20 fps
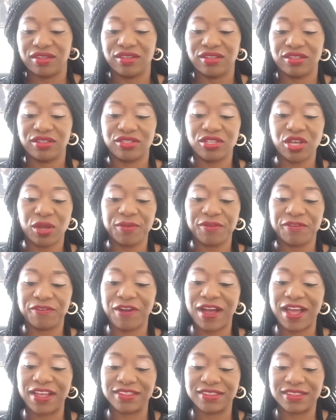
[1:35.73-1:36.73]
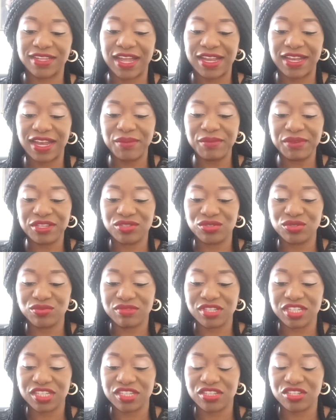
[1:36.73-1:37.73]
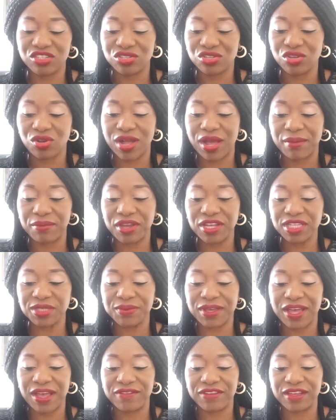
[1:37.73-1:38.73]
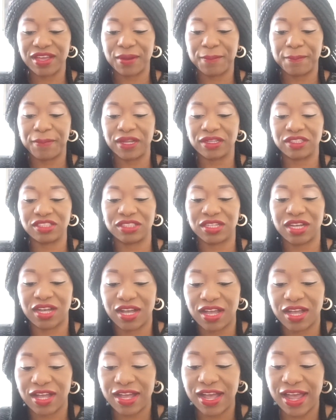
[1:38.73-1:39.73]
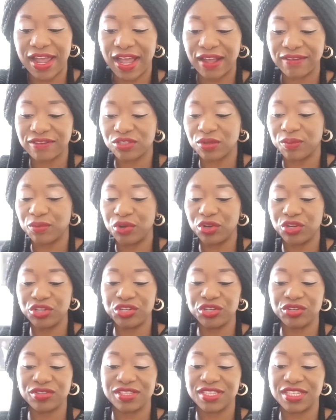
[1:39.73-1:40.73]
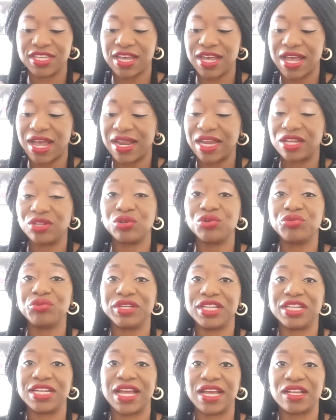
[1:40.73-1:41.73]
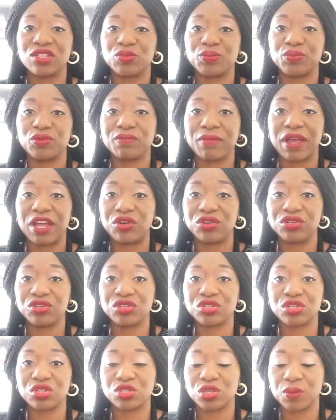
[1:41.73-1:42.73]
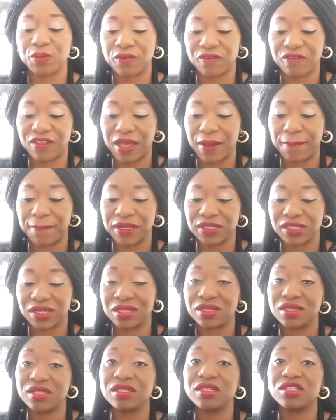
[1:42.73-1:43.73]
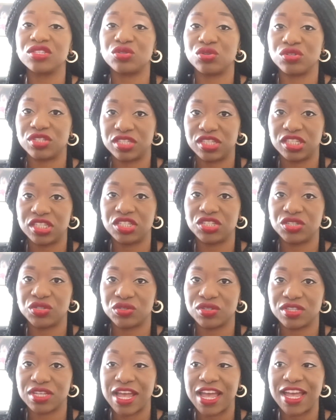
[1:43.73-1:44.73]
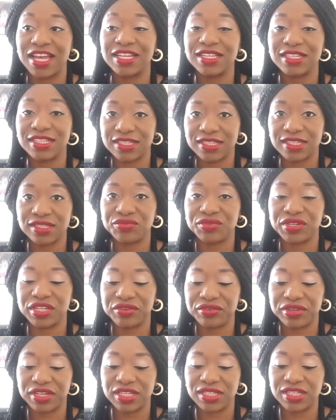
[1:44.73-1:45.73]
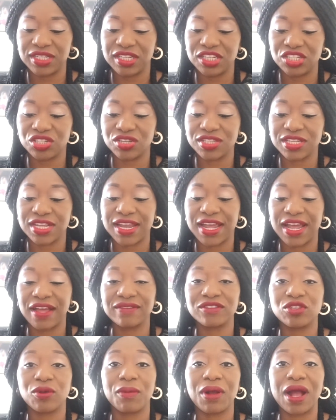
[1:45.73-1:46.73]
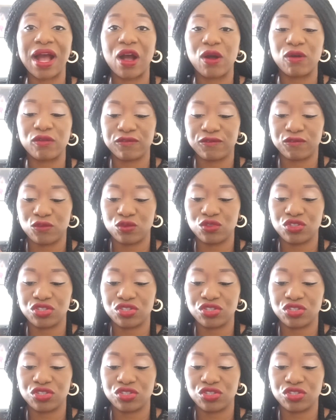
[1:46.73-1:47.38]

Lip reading: So before I start, let me zoom this. So I'm going to be having abacha. I have some onions here, and I don't really like to put my onions on top of the abacha. This is so delicious. This is really delicious. Then I have some cow food.